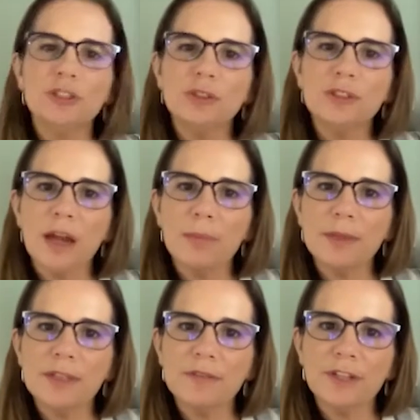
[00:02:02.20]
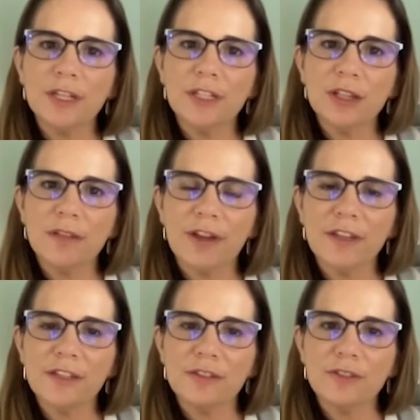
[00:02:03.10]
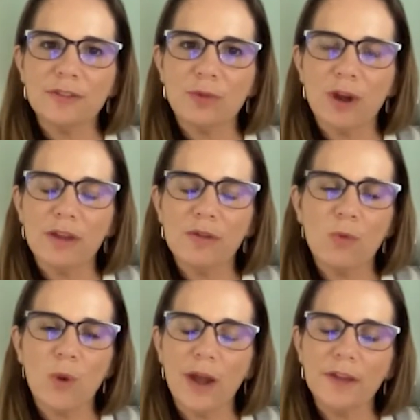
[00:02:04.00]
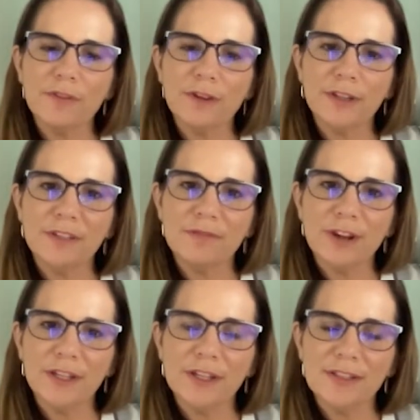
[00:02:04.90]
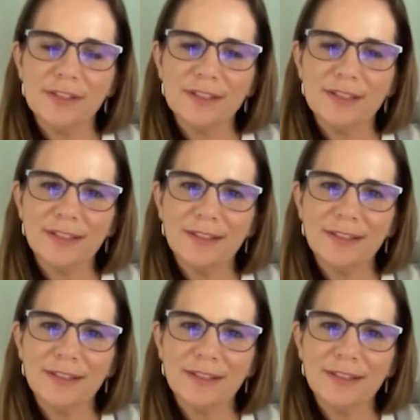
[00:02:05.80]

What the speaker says: you end up as a financial advisor, and why finance?